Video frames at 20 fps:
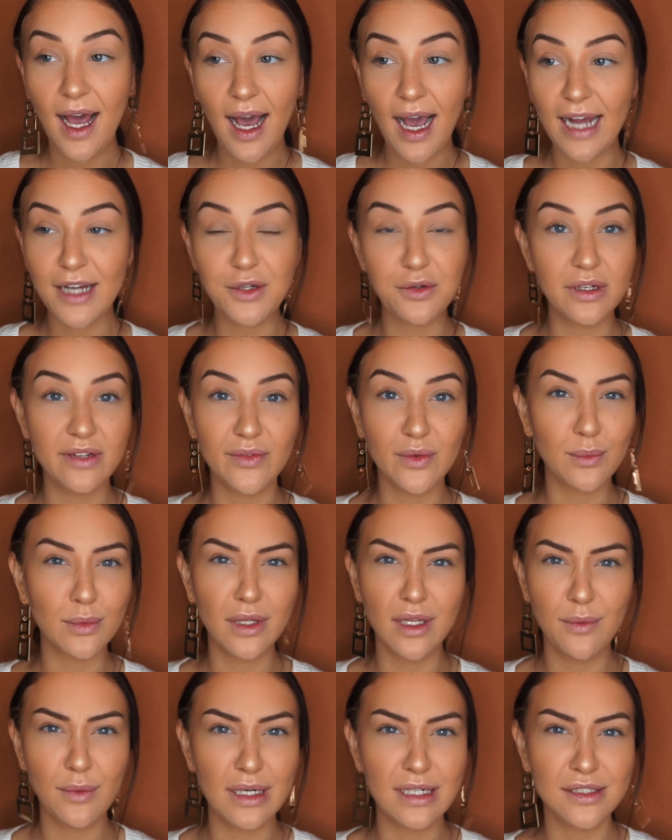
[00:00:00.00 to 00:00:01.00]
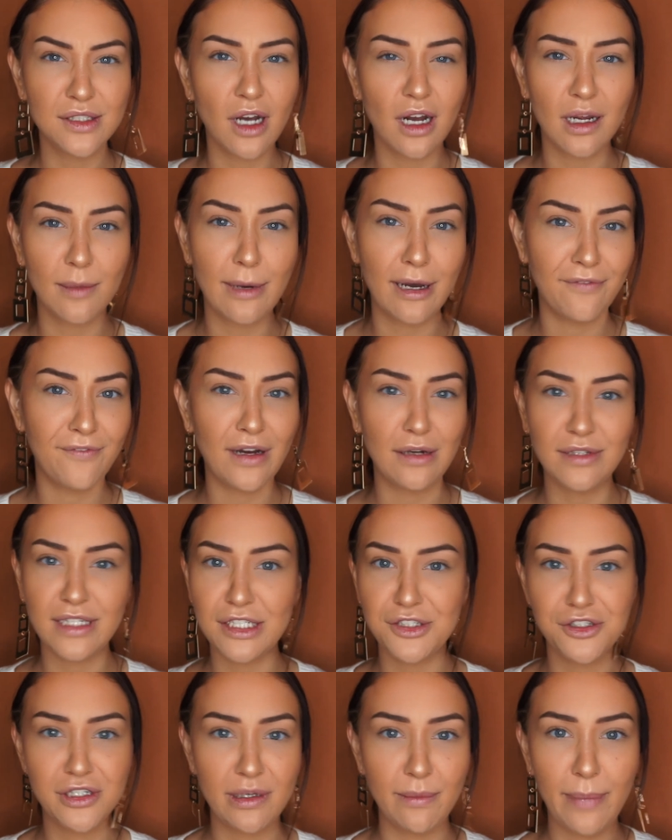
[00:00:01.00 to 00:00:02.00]
I don't even really want to talk about
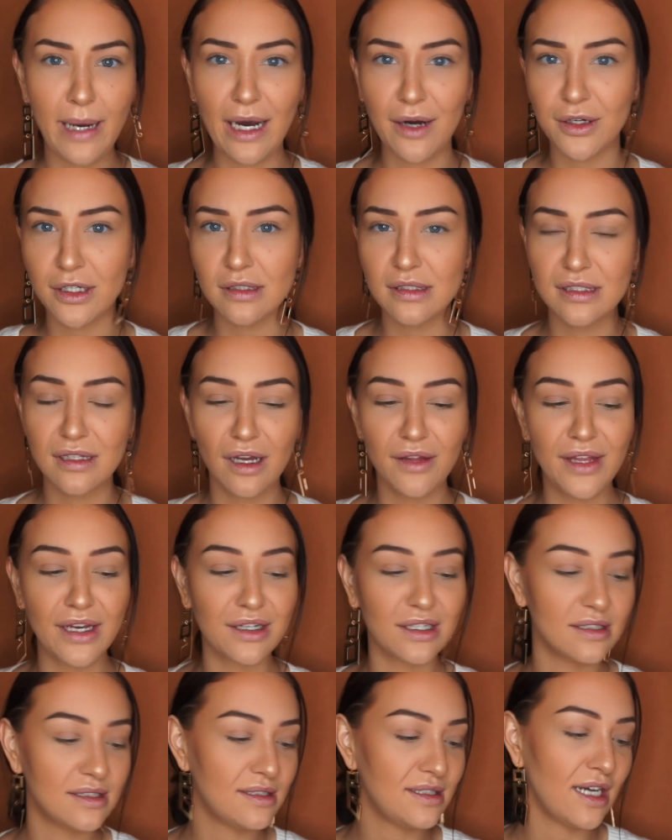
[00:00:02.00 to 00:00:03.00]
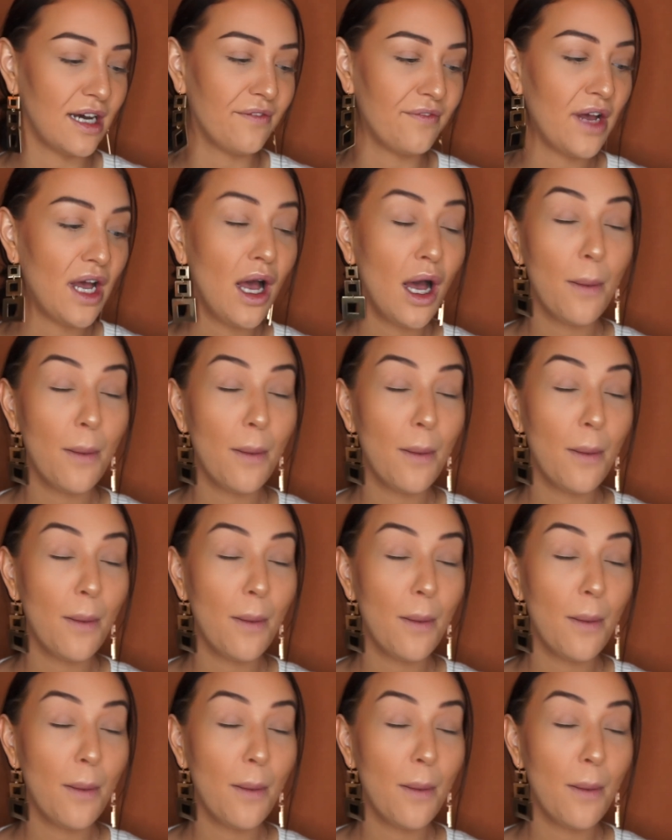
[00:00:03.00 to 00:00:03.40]
foundation and powders and all that good stuff.